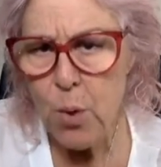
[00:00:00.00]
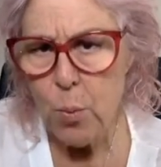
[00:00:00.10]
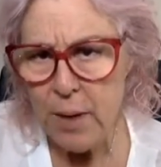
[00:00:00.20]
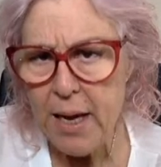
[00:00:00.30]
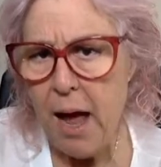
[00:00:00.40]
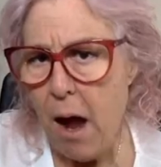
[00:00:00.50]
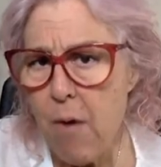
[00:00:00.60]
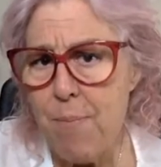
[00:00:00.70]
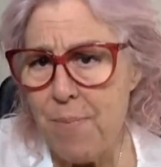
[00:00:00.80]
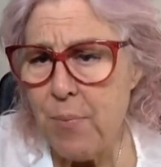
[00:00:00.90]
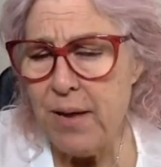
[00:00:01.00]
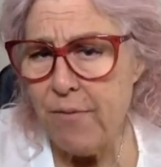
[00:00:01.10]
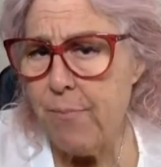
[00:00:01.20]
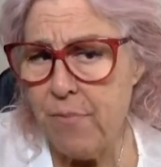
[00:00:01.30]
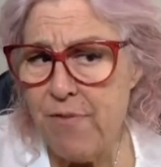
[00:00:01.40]

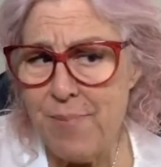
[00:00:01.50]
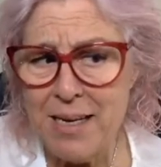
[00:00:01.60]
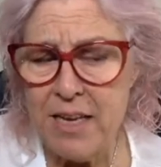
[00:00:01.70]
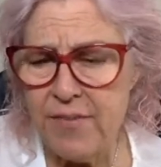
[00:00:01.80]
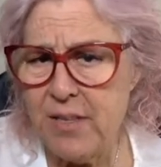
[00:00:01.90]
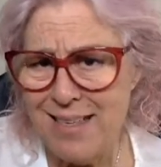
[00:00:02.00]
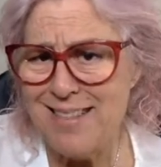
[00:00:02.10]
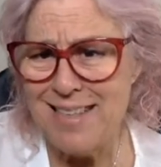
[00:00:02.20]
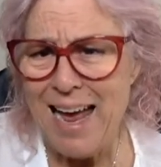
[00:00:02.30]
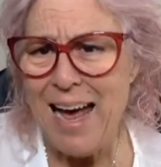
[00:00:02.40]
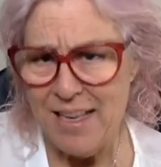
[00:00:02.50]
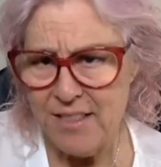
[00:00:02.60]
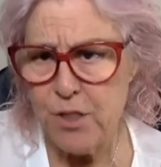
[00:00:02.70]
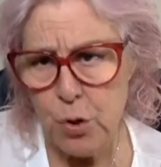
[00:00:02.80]
We've been given these tasks.